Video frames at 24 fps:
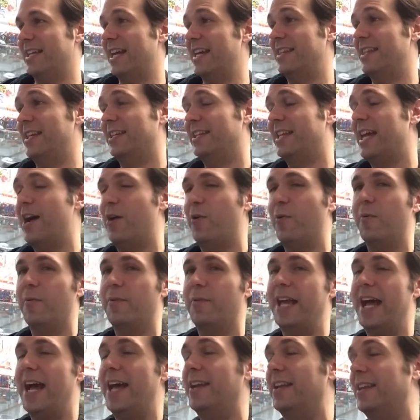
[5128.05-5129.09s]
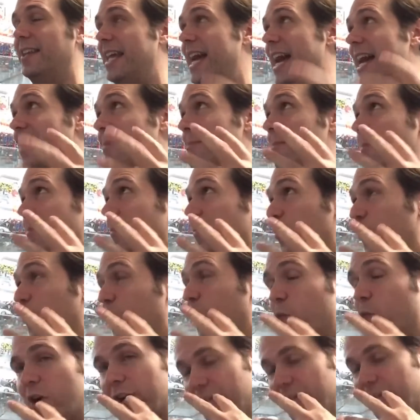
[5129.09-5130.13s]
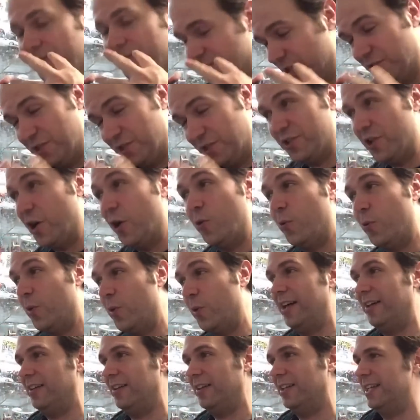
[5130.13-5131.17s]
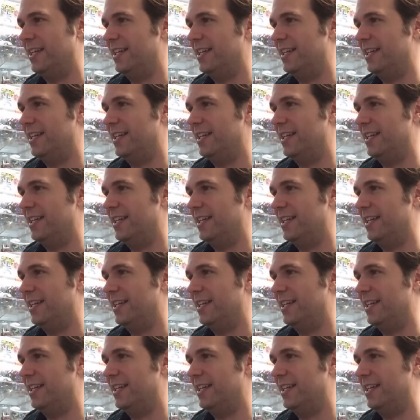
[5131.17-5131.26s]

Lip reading: I think that works so well.